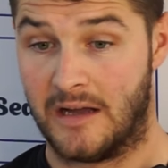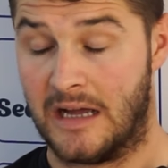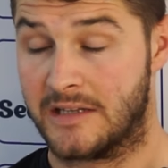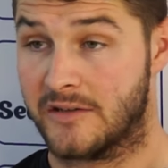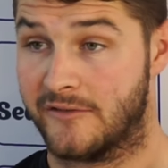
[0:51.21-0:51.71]

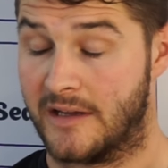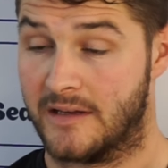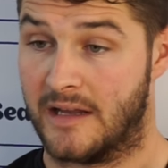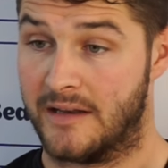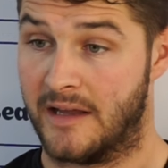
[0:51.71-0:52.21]
I just
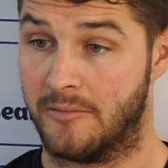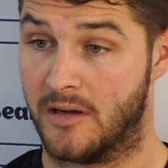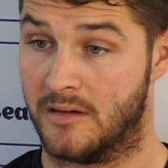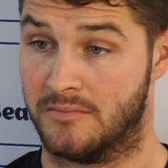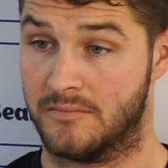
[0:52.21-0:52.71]
think that they
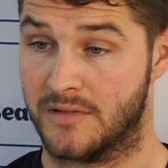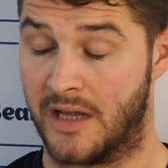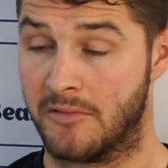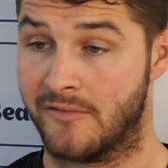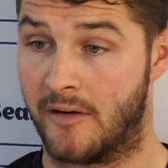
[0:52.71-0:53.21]

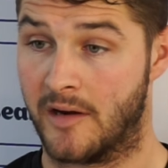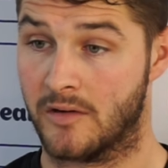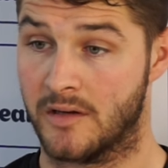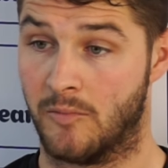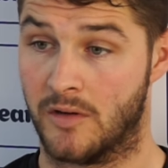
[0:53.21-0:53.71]
were very
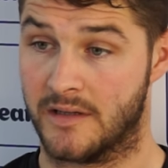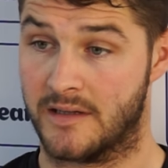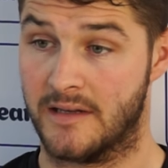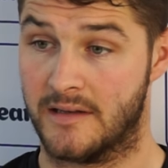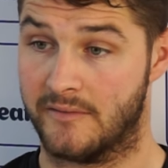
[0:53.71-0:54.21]
good in what they did.